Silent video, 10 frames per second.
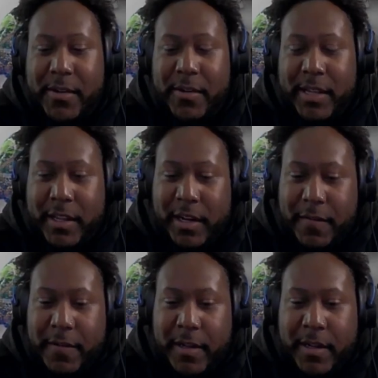they were like
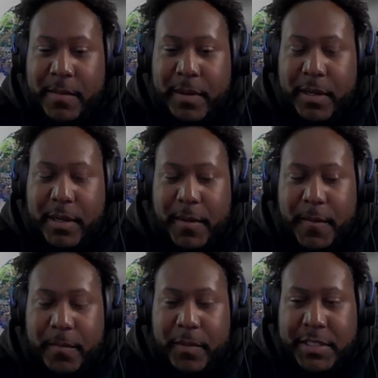gonna fuck up
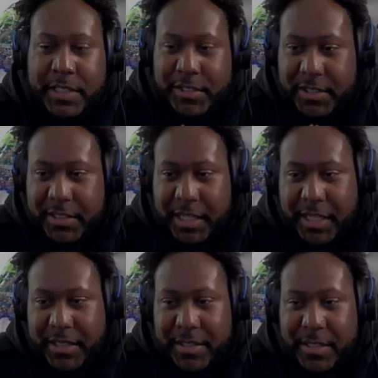Sister
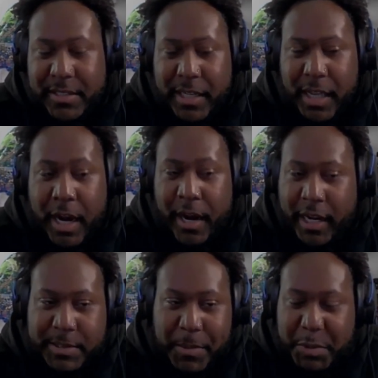Sage, because I was like, all
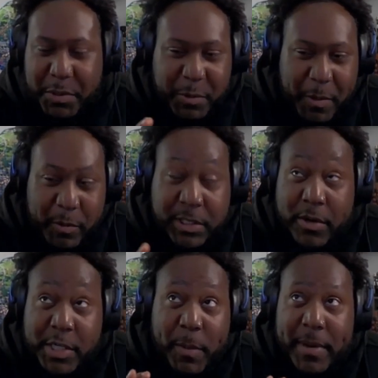right, smartest
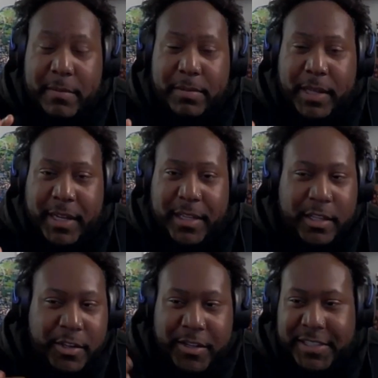woman on the planet. You didn't